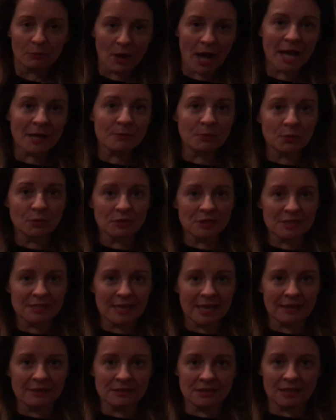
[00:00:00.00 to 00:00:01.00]
I bought this
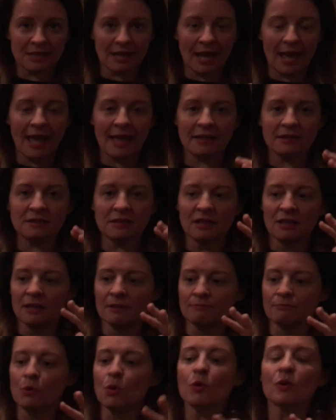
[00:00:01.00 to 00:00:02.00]
house and it had
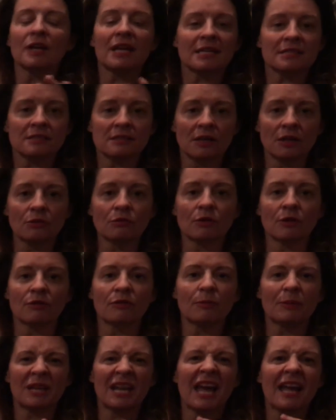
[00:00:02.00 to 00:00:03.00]
more or less no roof.
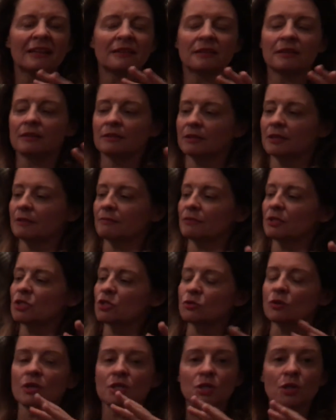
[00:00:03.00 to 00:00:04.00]
I mean, it had the
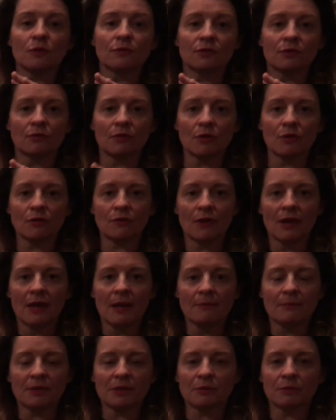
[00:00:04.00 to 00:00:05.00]
structure of the roof,
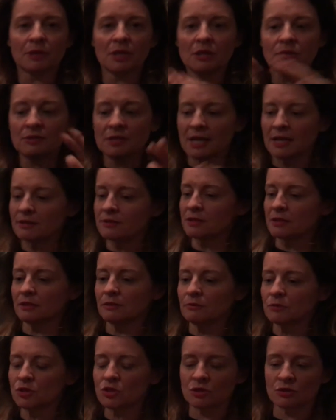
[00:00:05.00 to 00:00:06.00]
but there were no tiles and
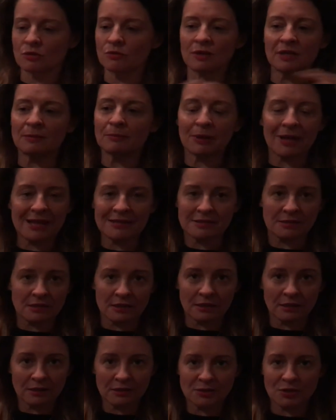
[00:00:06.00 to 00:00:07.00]
it was just green
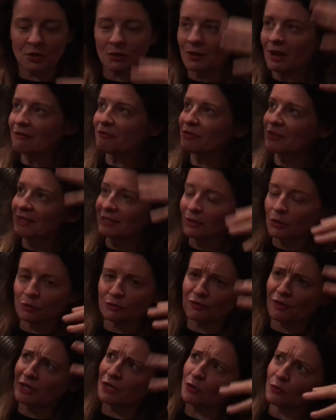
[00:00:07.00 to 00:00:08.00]
plastic. So everything
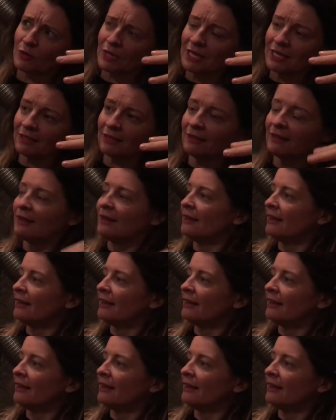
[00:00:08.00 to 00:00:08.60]
looked very green.